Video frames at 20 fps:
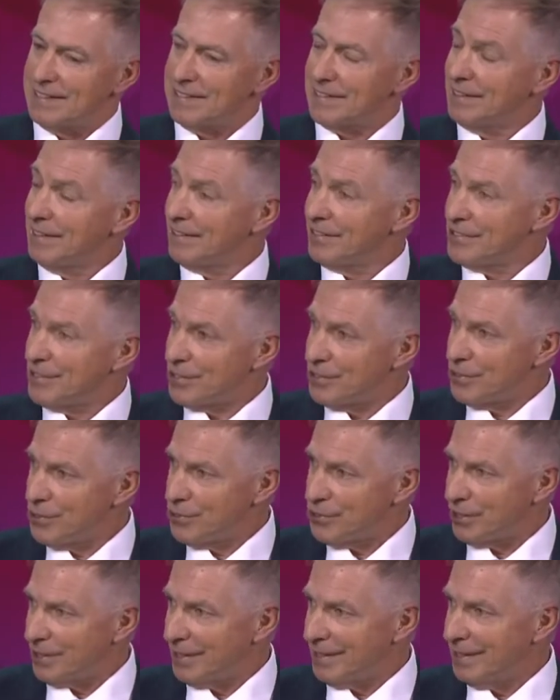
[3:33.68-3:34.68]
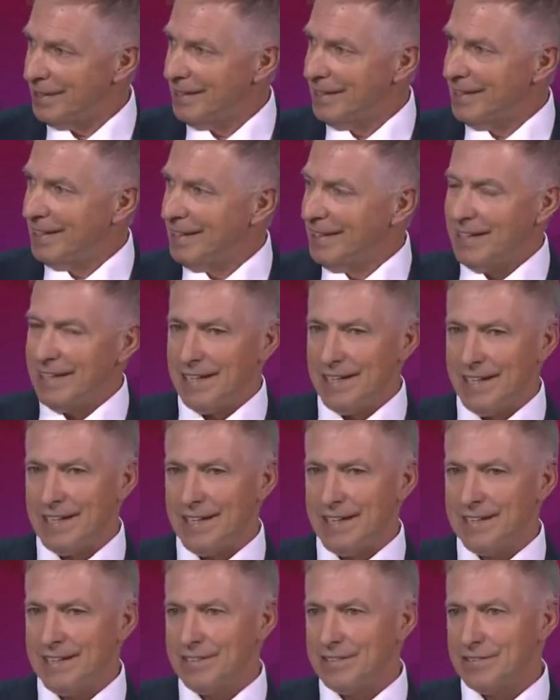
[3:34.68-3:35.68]
Constitution.
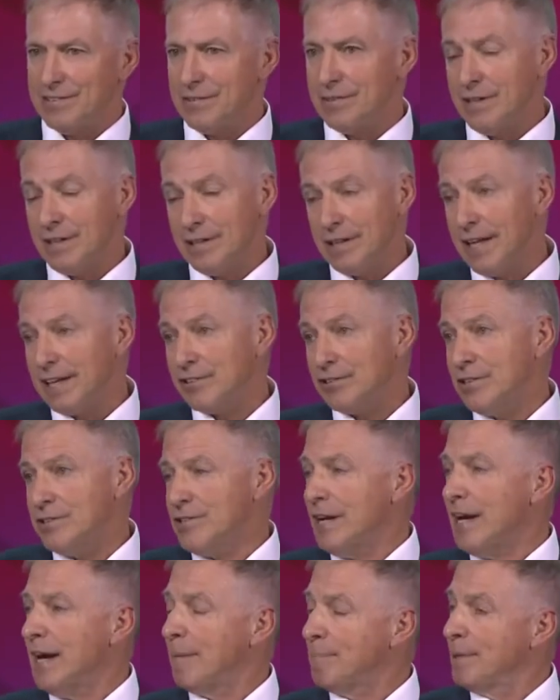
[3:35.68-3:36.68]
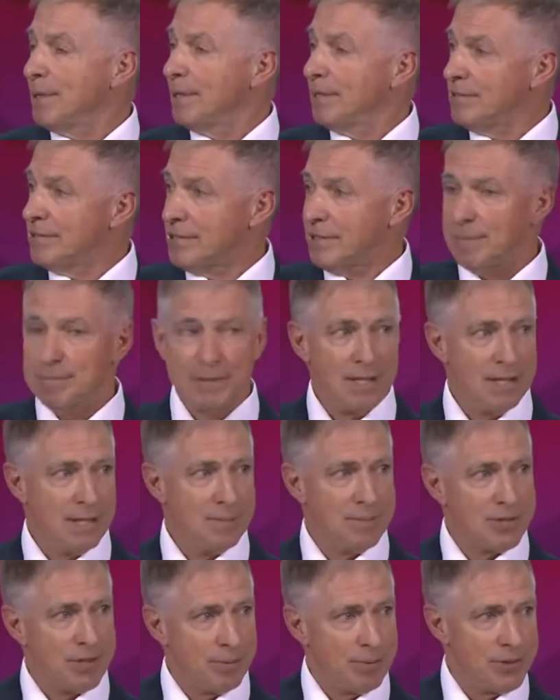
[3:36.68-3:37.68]
And elections happen, and
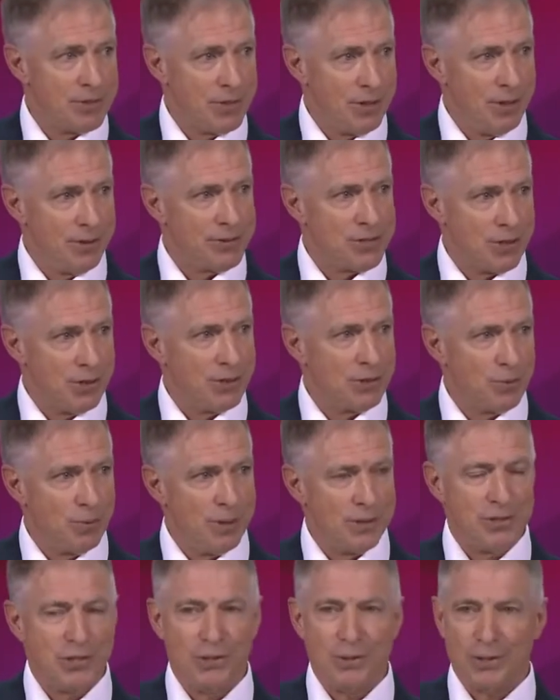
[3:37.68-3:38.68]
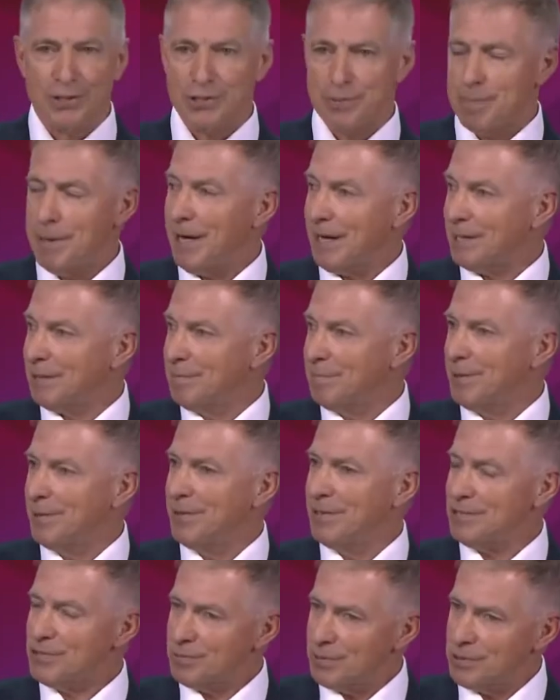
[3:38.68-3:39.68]
sometimes the results aren't what you expect. But
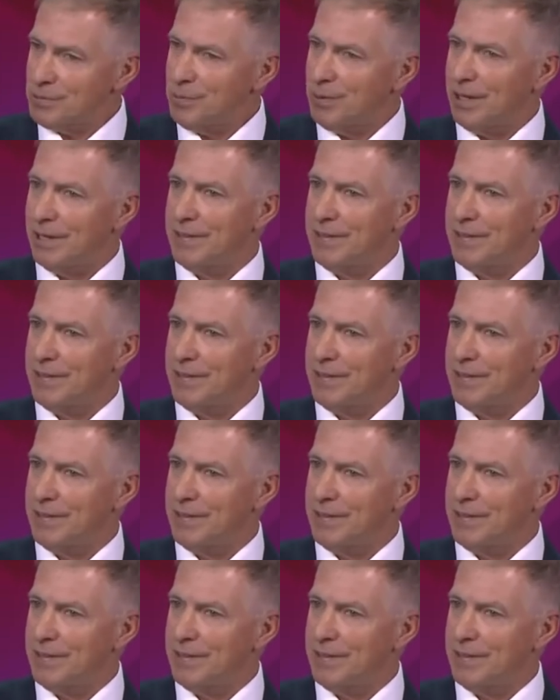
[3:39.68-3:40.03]
this was one.